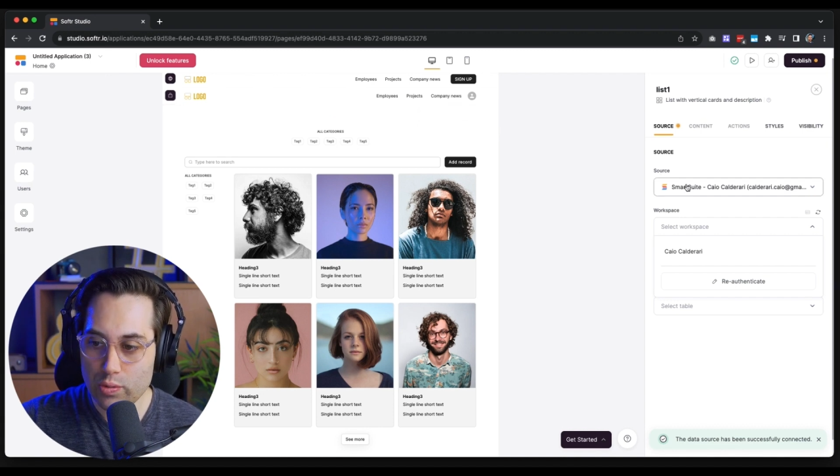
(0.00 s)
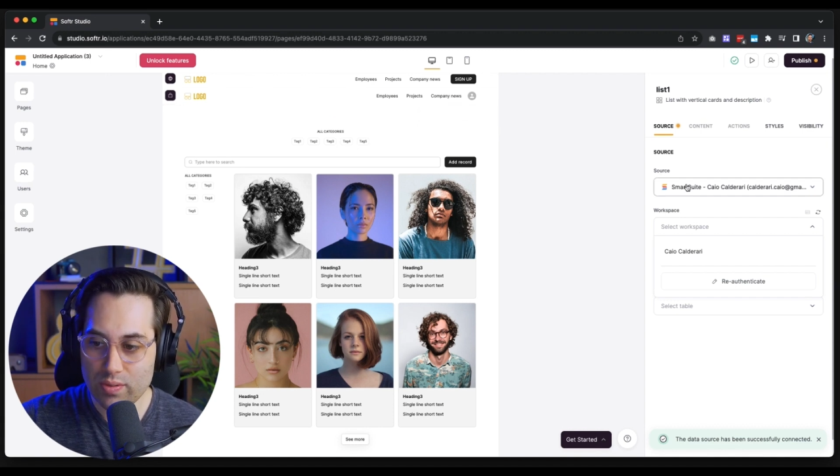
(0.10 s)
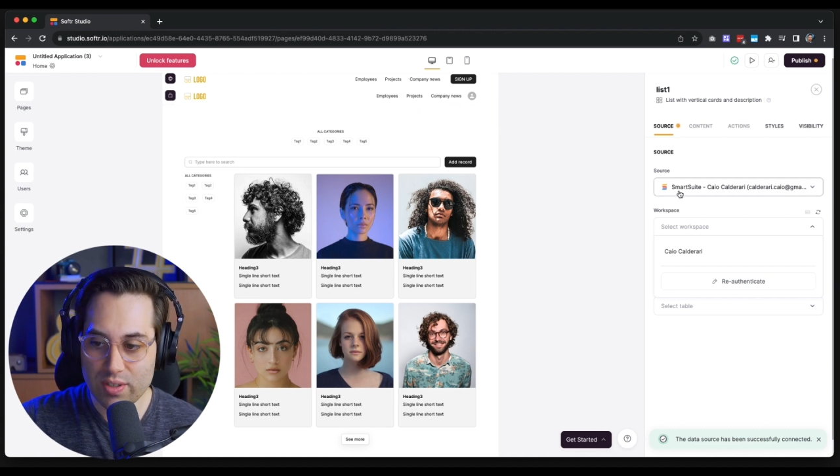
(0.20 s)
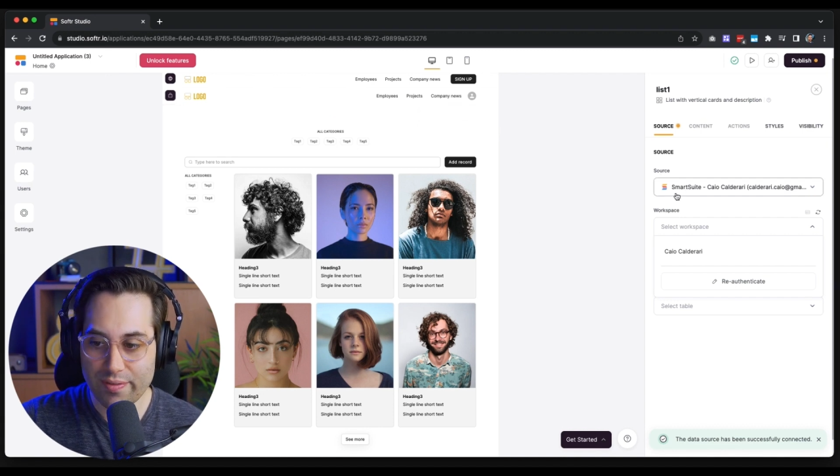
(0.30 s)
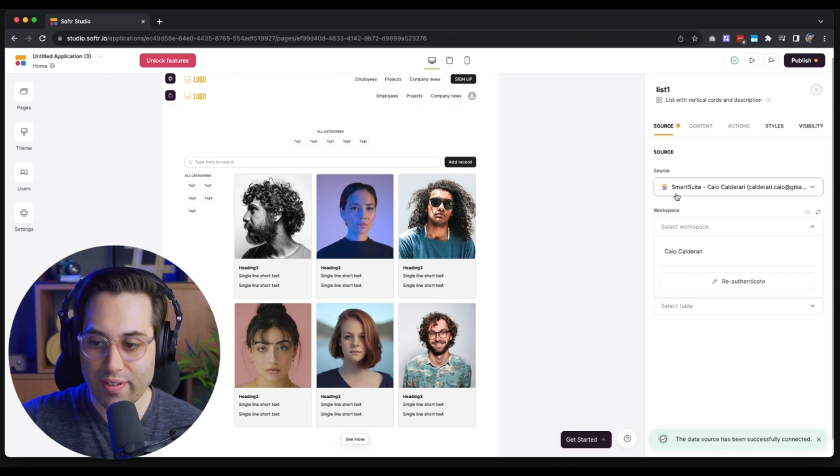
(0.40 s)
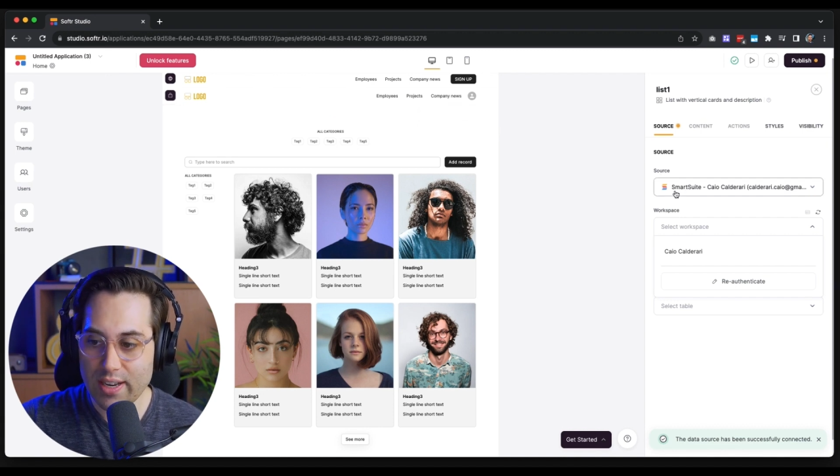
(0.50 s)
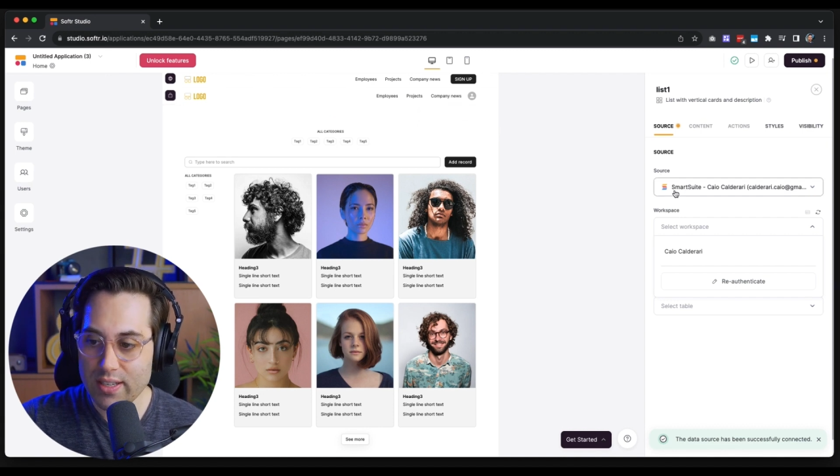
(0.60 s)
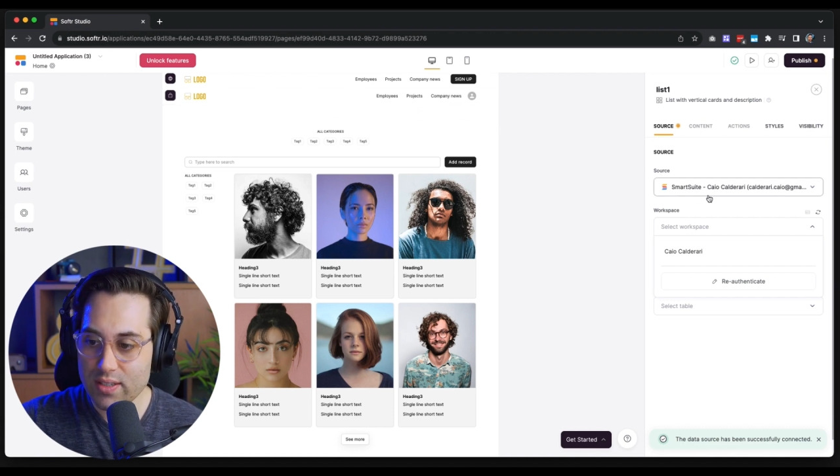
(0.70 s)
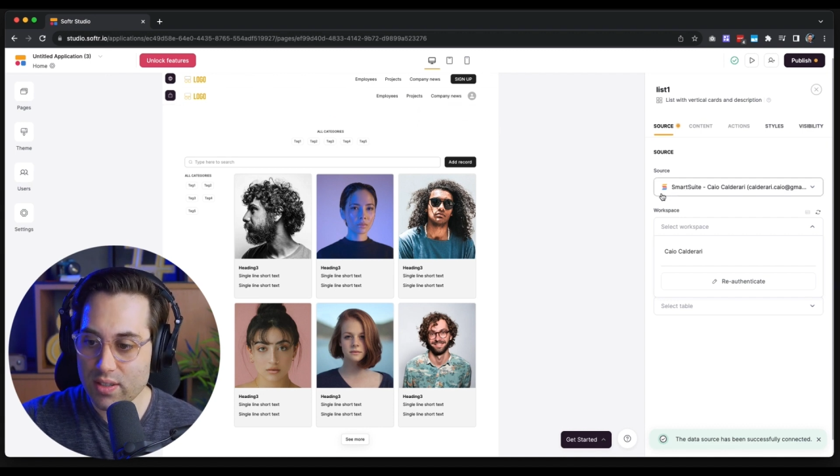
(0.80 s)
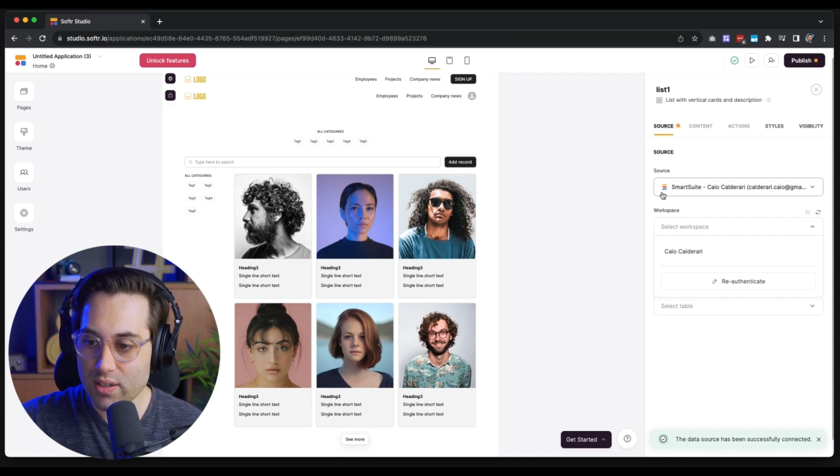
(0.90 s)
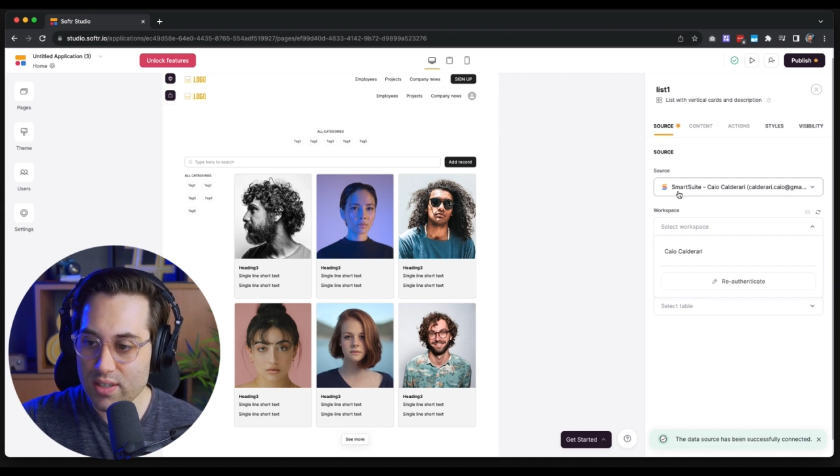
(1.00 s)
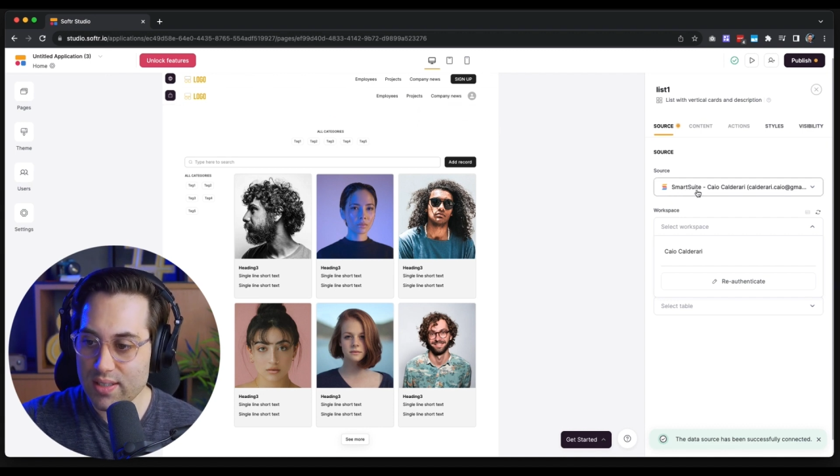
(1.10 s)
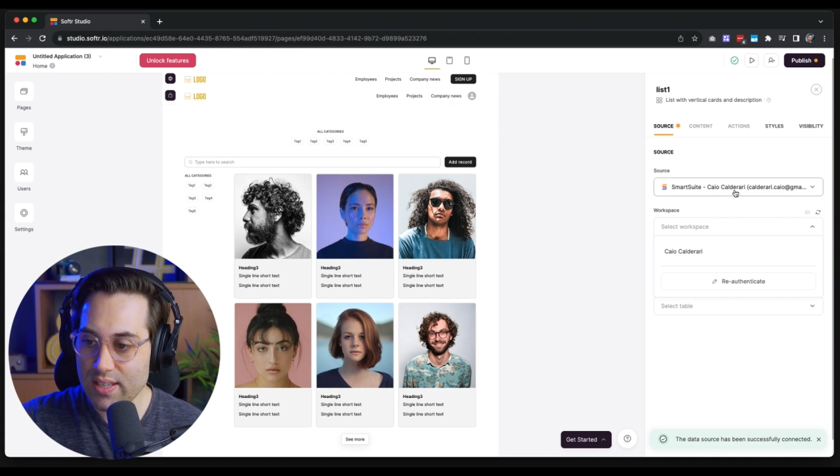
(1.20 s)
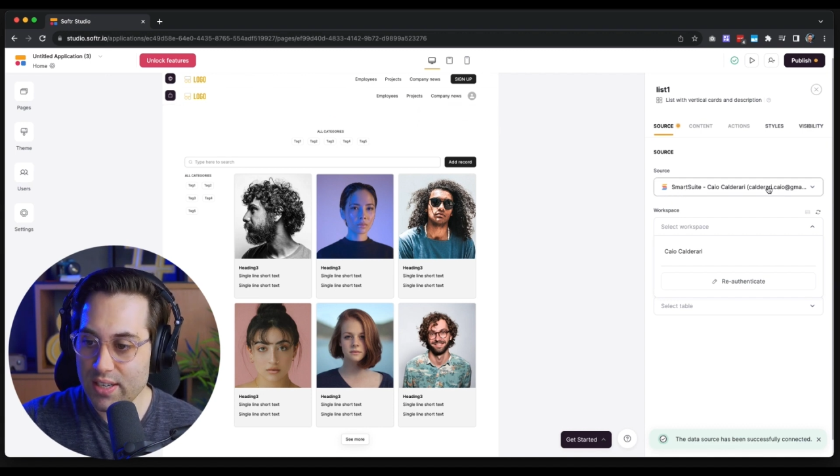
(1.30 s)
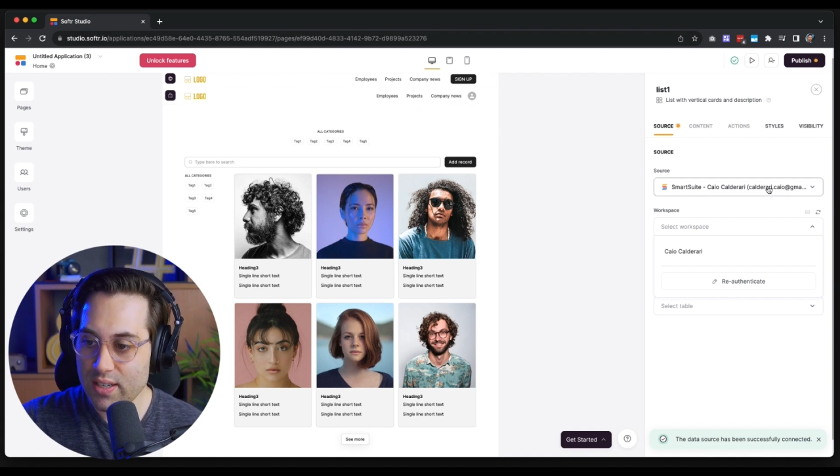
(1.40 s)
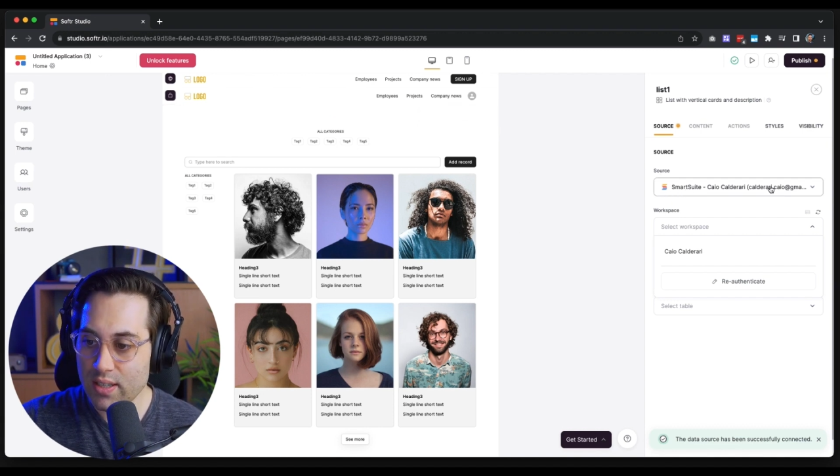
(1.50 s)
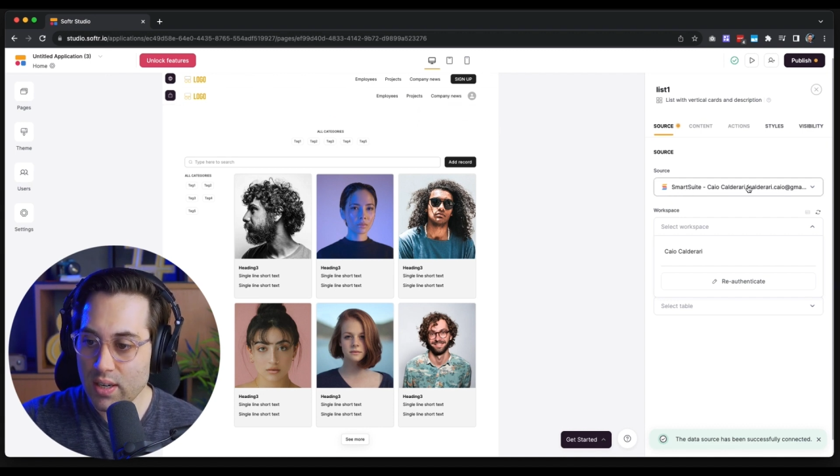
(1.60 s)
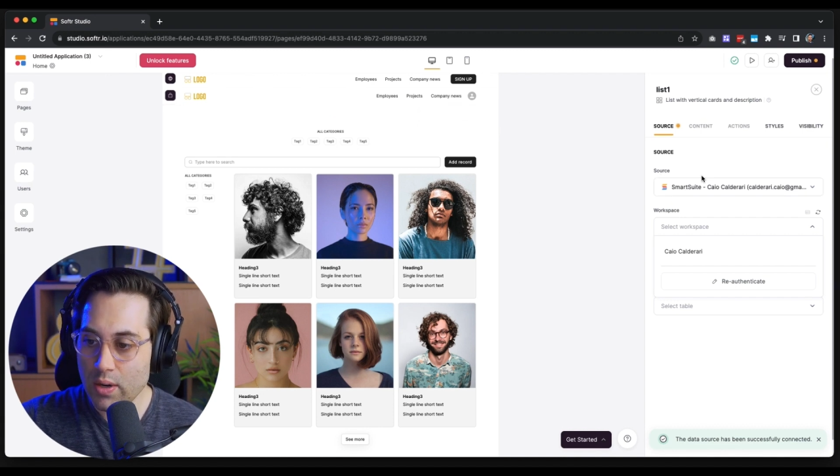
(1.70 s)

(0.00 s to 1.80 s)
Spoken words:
defined source here,